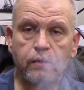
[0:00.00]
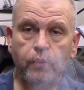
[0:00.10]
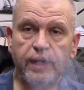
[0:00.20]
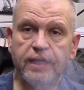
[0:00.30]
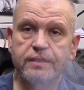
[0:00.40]

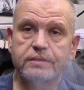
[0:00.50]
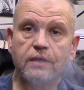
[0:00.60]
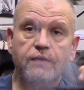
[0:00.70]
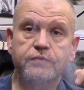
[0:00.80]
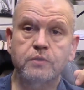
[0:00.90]
Week
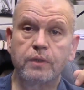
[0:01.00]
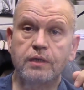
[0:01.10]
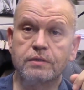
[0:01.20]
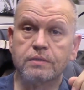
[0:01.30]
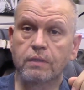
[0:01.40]
is off to a
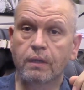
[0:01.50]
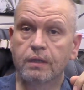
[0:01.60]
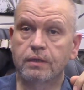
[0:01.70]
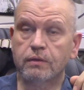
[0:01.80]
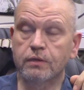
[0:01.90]
good
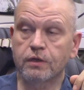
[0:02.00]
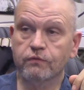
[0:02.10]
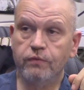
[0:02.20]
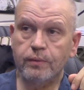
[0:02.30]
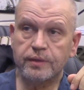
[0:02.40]
start, and you're
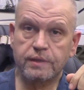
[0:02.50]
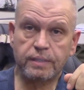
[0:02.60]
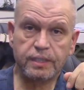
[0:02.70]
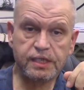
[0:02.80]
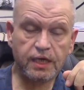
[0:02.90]
looking forward to
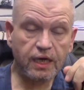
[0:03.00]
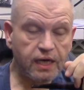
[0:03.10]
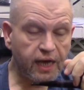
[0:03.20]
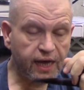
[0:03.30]
the second